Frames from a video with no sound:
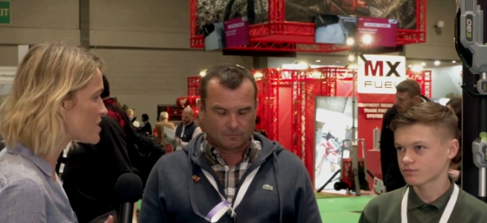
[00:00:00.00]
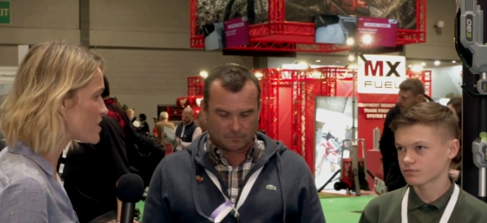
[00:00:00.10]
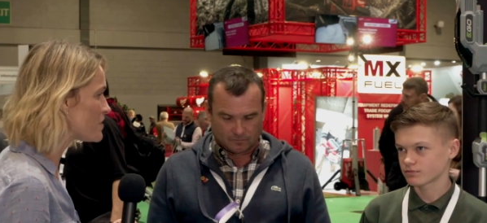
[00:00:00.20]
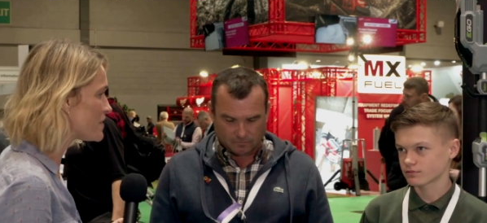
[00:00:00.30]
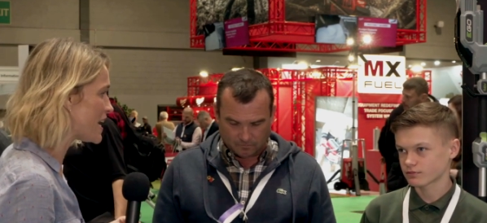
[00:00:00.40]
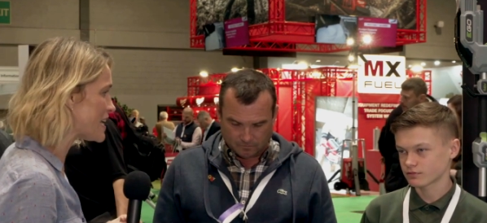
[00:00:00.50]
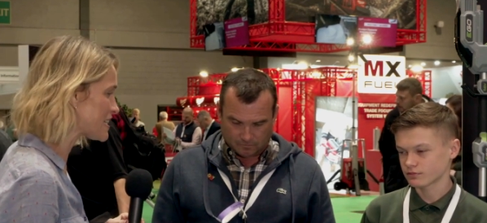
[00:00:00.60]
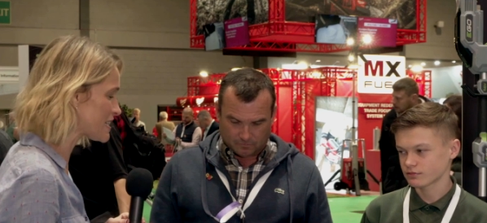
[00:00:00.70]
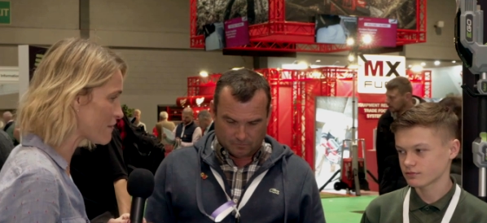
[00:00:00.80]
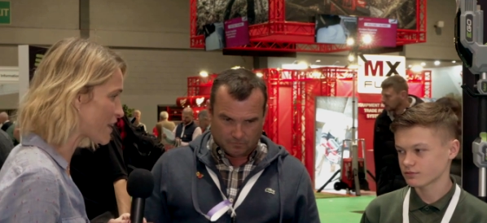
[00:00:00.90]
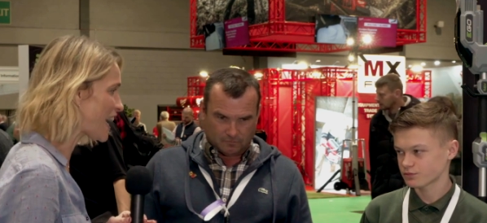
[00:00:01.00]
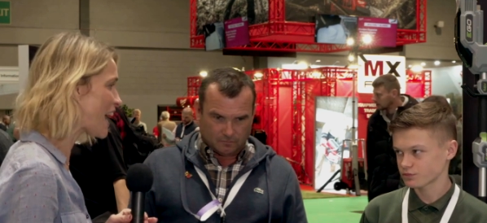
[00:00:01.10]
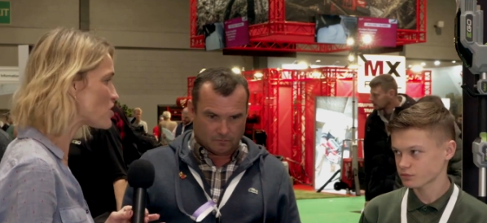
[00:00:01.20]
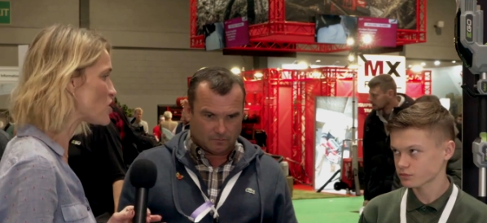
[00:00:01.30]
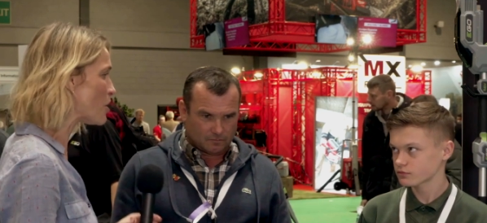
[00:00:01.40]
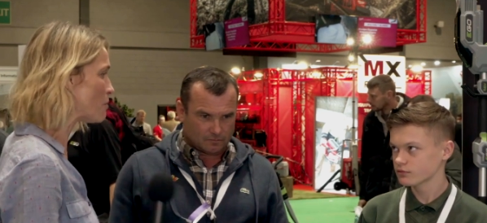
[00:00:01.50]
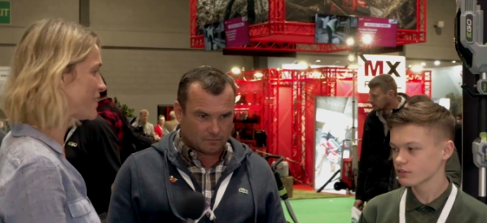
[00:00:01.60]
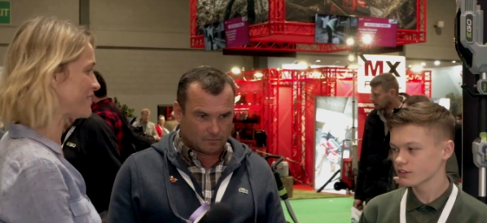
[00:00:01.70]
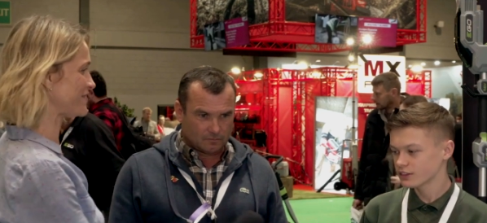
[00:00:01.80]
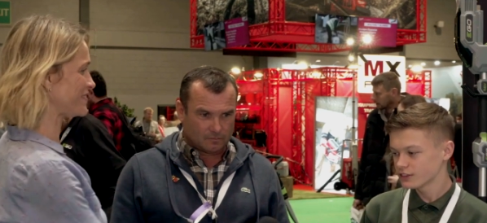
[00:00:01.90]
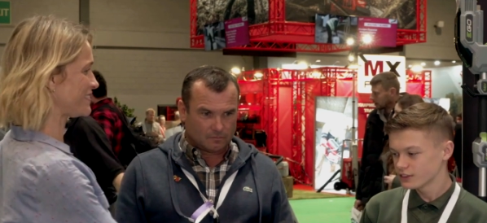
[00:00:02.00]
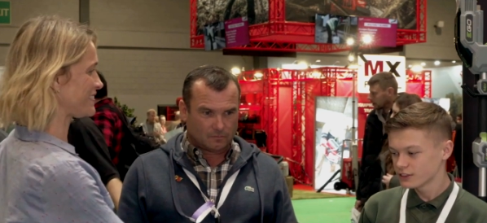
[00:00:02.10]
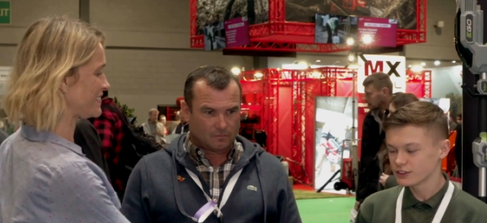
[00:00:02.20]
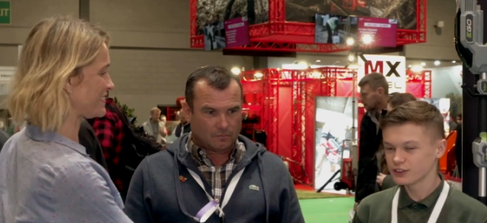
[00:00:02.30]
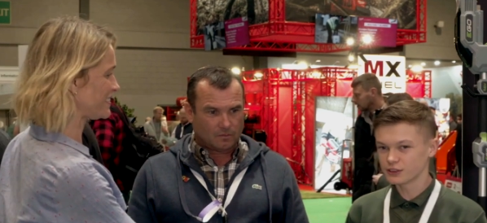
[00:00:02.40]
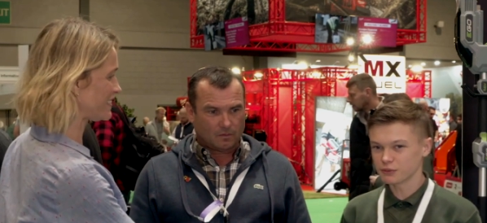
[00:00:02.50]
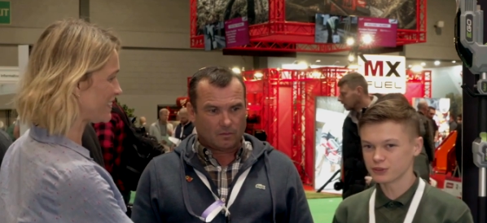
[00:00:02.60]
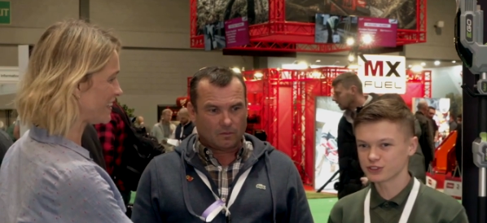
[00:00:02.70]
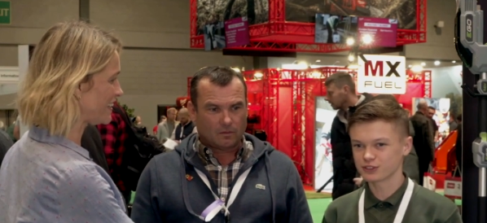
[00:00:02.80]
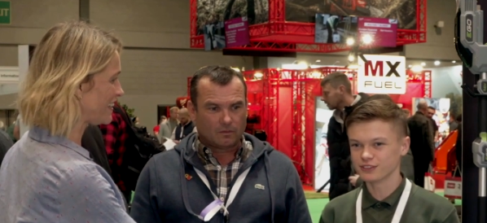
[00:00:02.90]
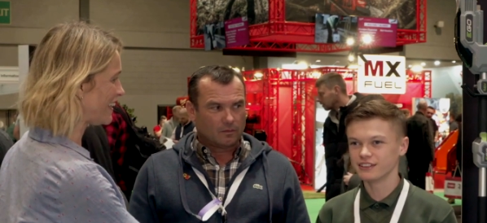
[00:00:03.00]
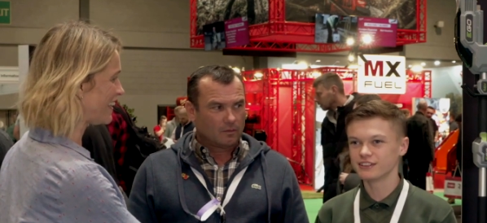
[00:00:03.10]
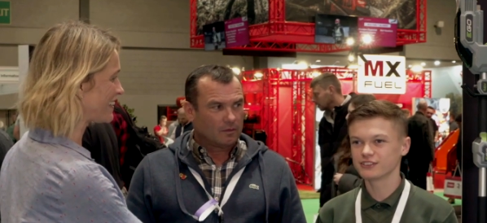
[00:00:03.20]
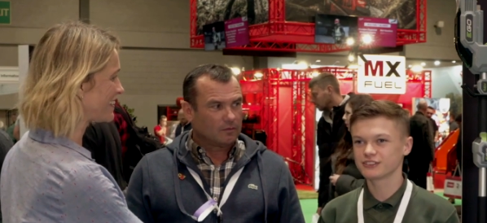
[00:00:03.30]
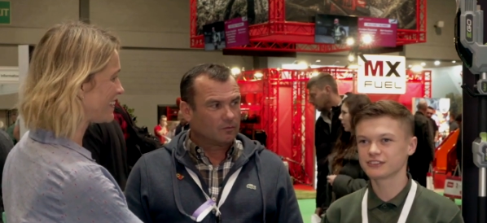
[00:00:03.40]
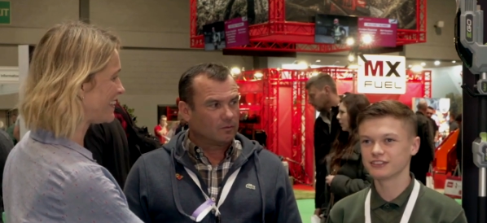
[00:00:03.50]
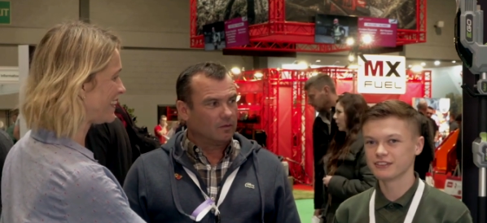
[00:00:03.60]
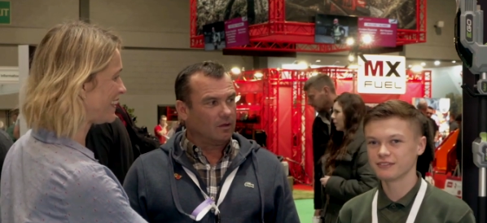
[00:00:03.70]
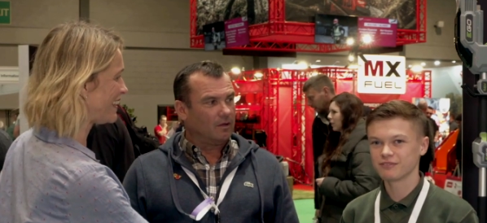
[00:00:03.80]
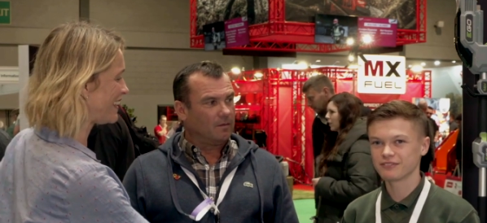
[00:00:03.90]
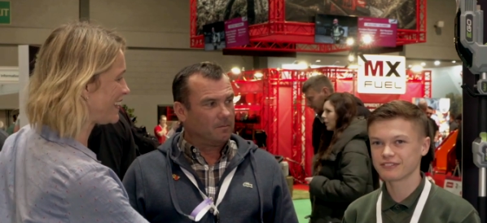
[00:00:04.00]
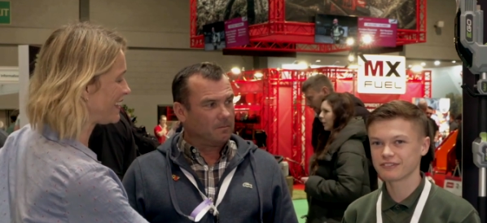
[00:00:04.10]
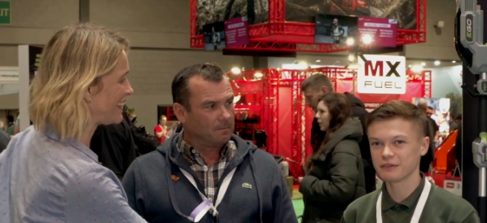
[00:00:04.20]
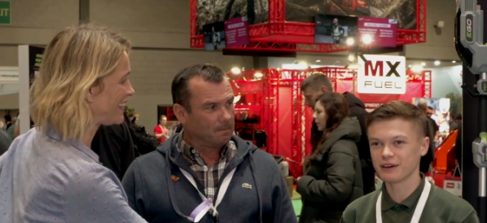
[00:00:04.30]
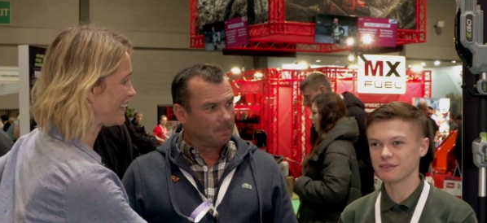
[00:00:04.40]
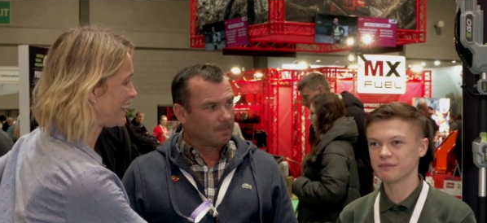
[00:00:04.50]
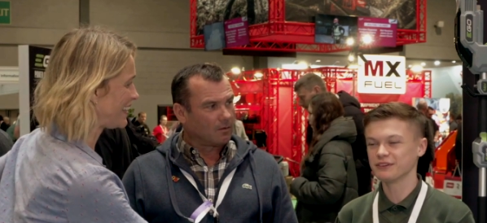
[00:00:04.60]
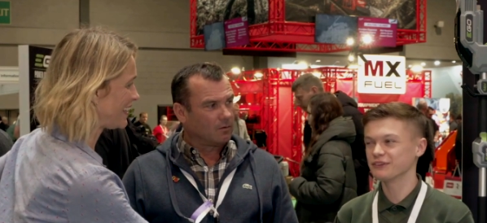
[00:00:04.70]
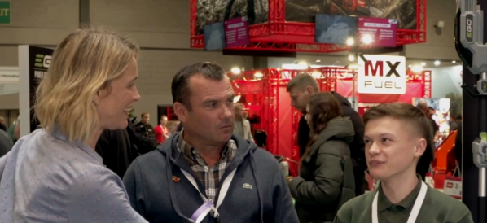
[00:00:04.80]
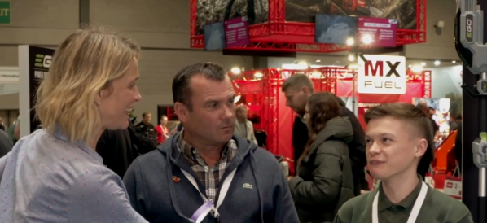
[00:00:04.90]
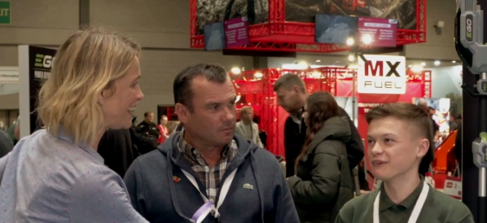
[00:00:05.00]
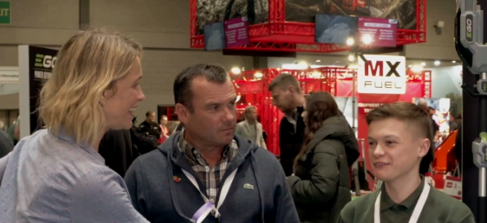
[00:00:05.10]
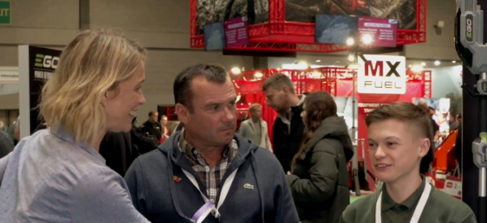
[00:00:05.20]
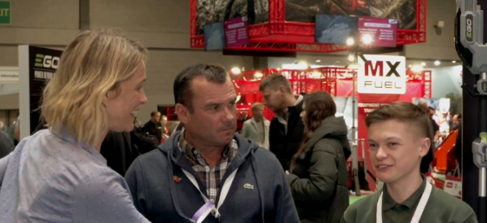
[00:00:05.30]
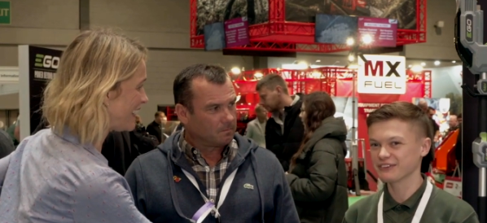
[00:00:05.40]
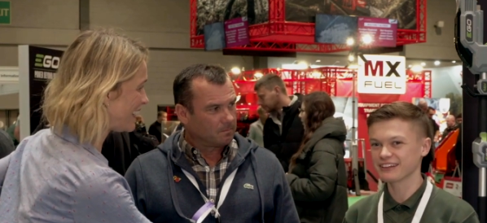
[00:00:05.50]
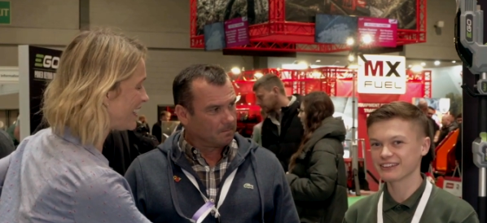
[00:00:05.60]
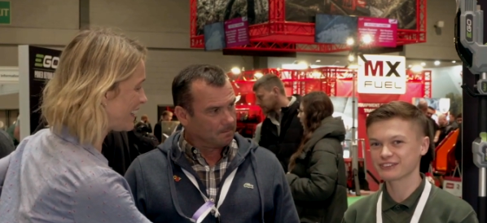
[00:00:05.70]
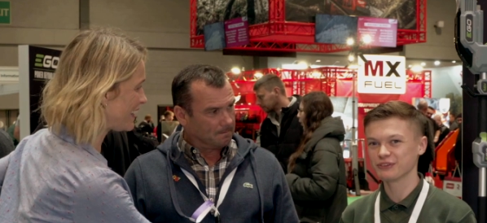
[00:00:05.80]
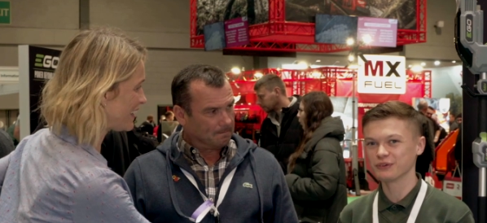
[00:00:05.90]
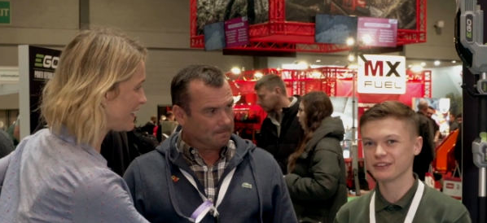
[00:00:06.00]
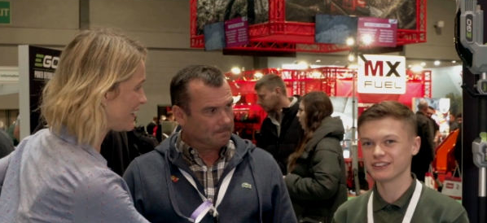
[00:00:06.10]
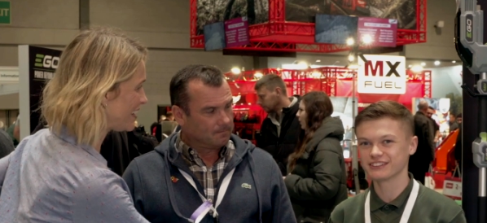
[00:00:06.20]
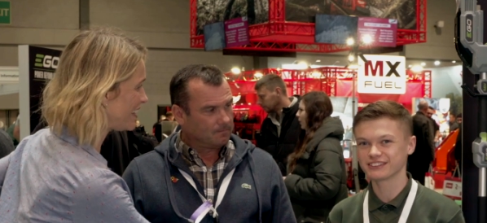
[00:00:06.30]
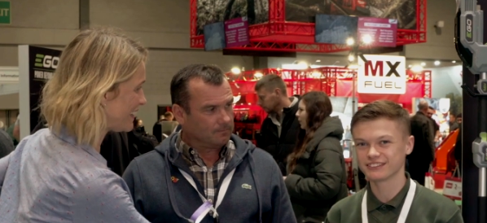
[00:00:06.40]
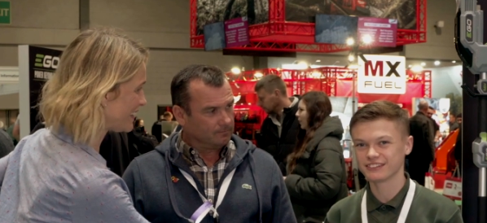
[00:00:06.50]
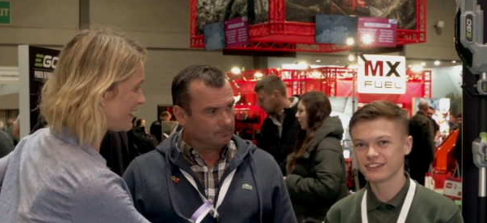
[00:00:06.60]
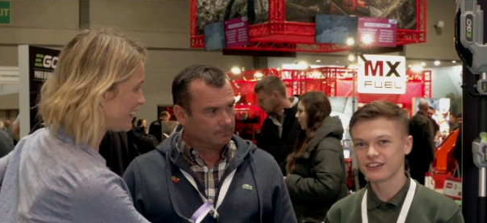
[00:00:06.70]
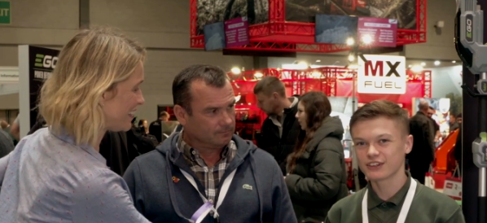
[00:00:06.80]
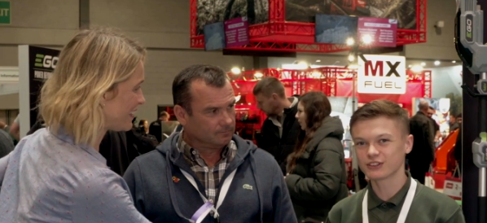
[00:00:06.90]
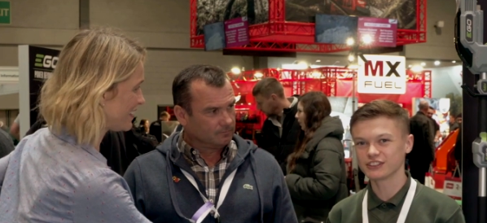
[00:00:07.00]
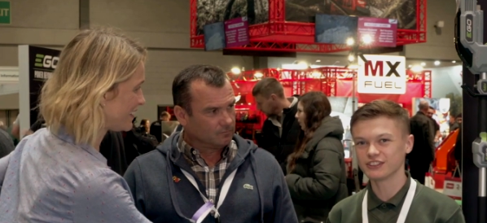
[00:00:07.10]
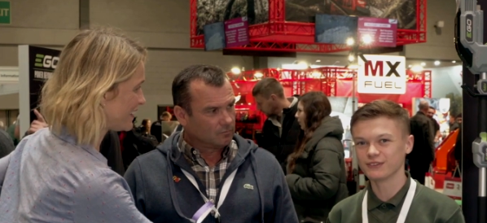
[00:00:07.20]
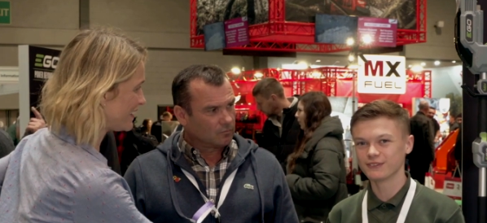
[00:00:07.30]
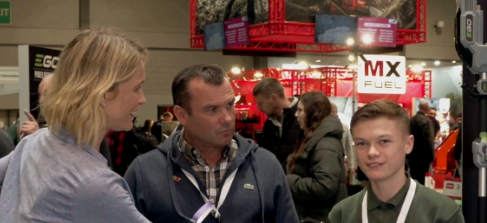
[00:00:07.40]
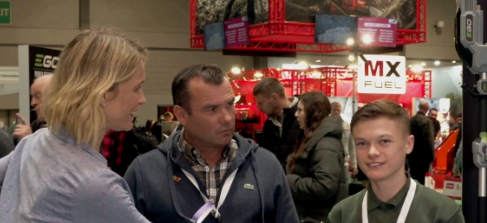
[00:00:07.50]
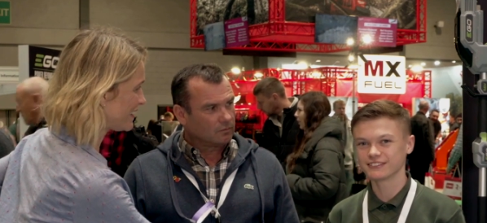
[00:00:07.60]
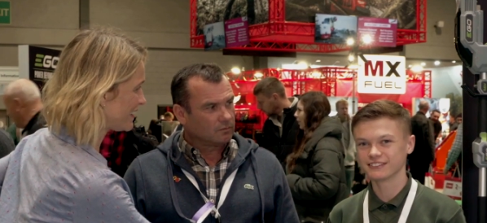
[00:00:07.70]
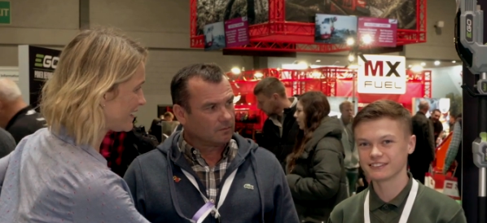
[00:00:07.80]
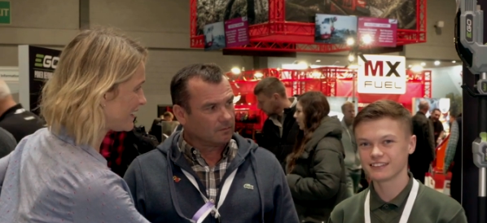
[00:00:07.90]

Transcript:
Speaker 1: two years? Let's have a catch up.
Speaker 2: Uh, not much really, just, um, well, been doing what I've been doing for the last four years and cutting lawns and